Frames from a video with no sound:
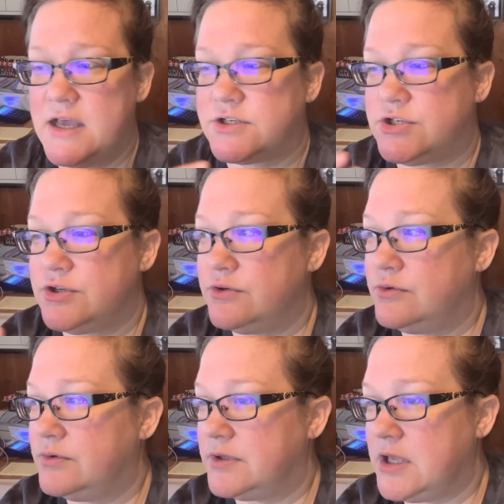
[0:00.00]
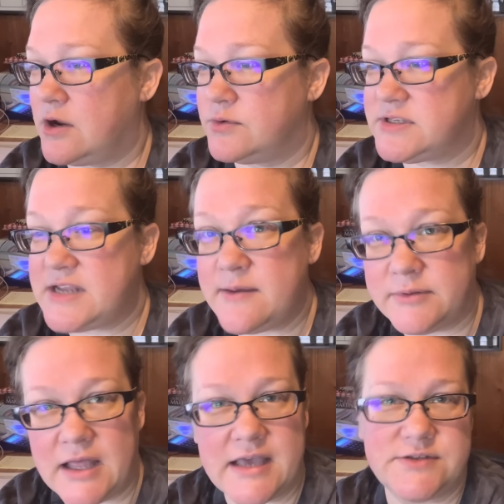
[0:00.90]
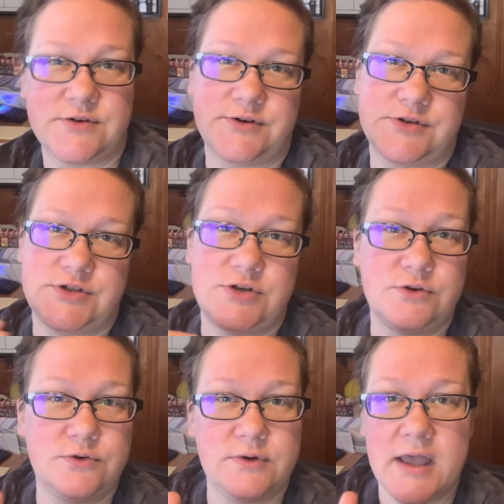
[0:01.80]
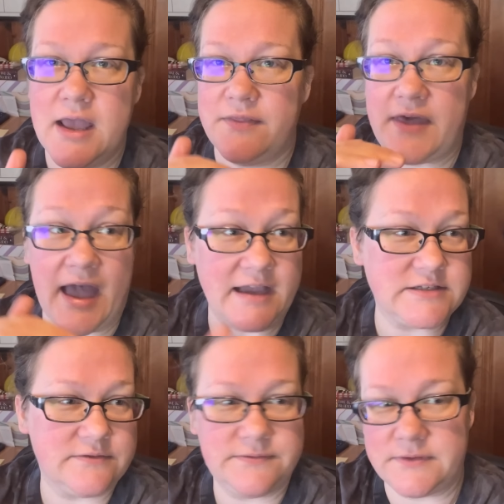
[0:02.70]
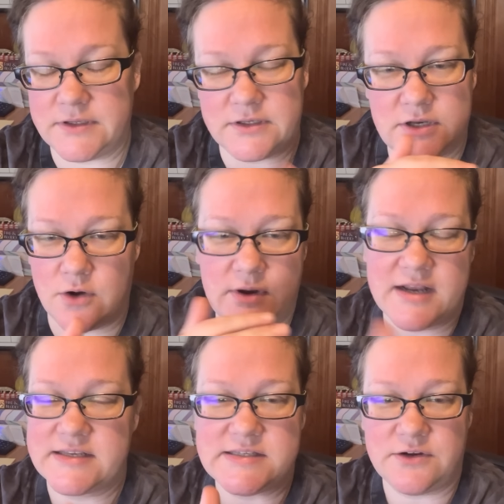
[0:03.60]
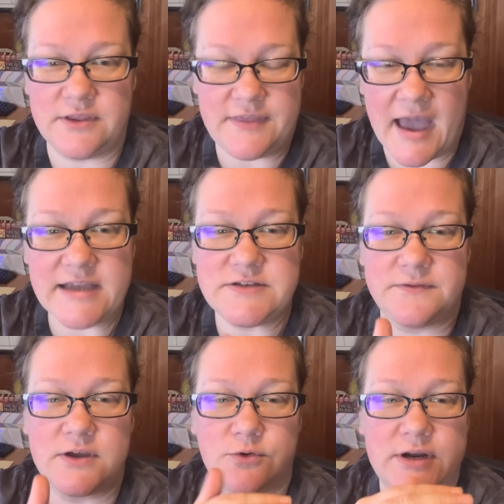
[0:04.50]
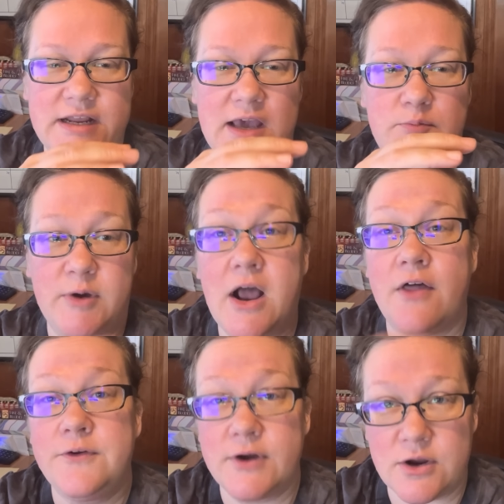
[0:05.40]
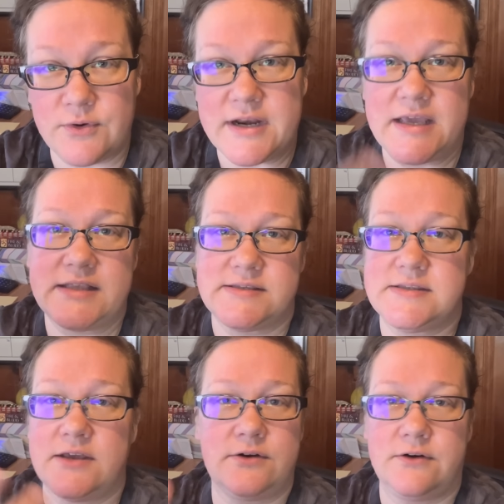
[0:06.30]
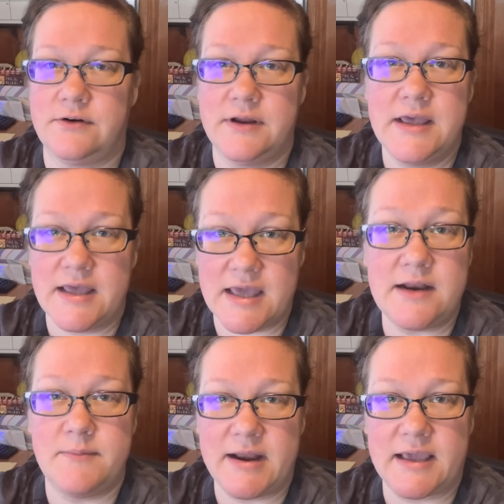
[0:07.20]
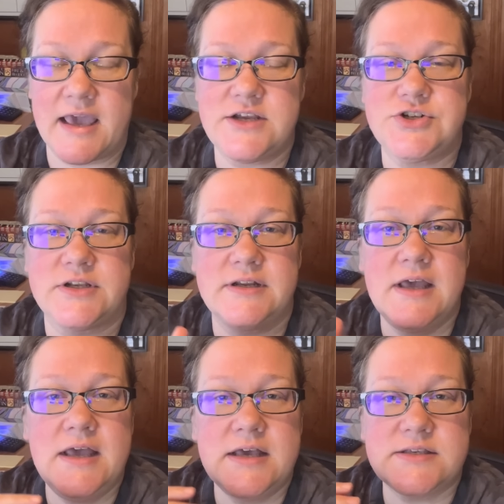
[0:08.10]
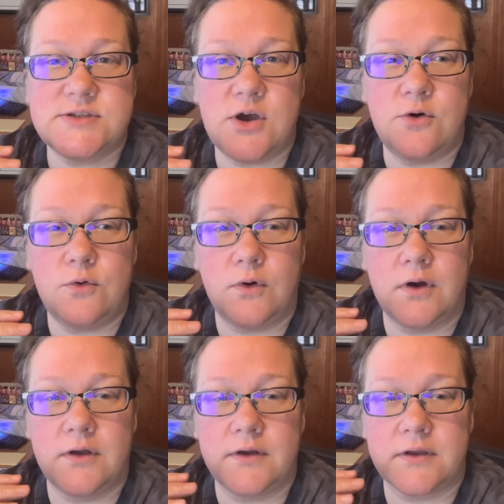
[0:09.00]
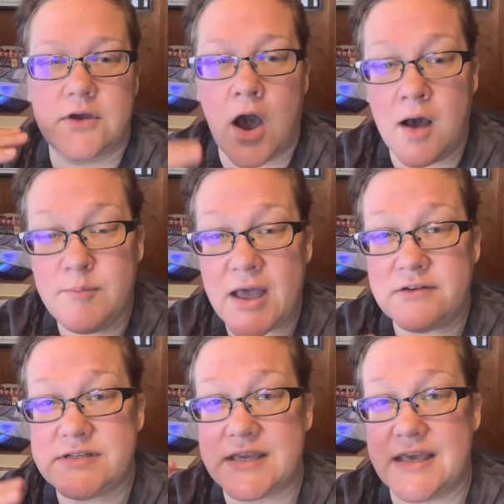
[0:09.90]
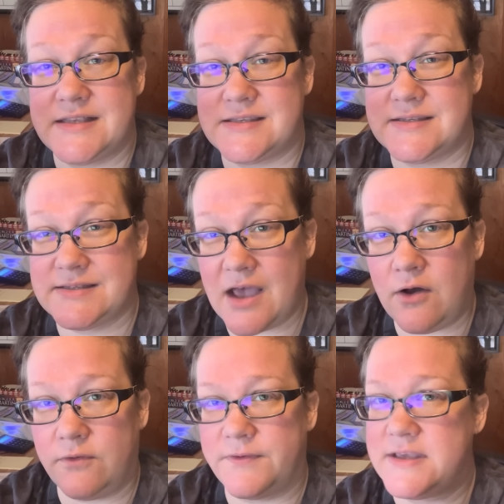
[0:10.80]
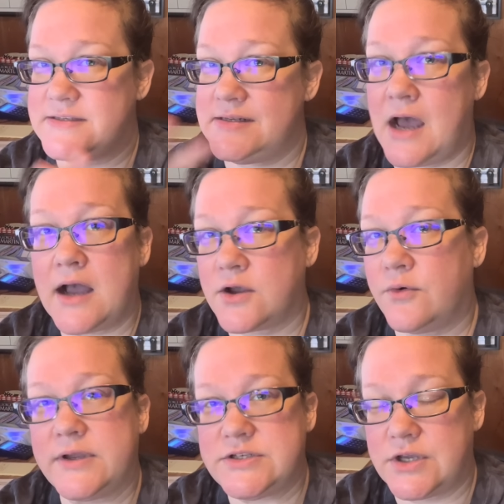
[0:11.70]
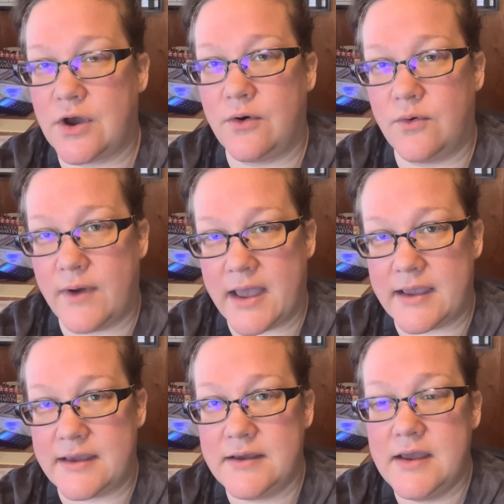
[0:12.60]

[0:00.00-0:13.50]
to, you know, stabilizers, to the active, you know, not necessarily the active ingredient, but other ingredients that are in a medication. So compounding itself is not going to go away.